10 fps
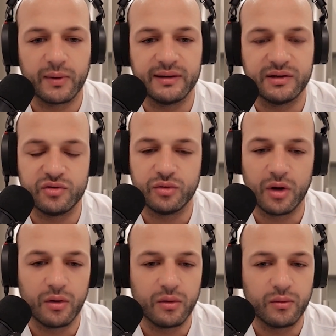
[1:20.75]
Did you
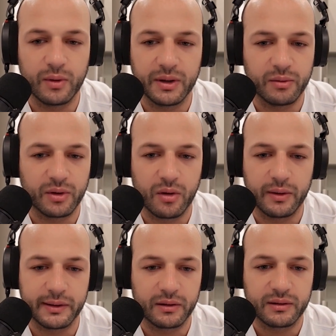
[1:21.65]
know where you were going,
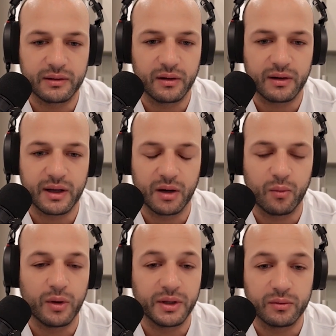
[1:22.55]
or kind of what
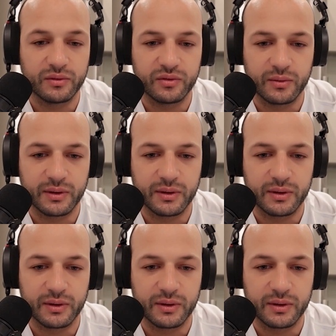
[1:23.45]
you were doing?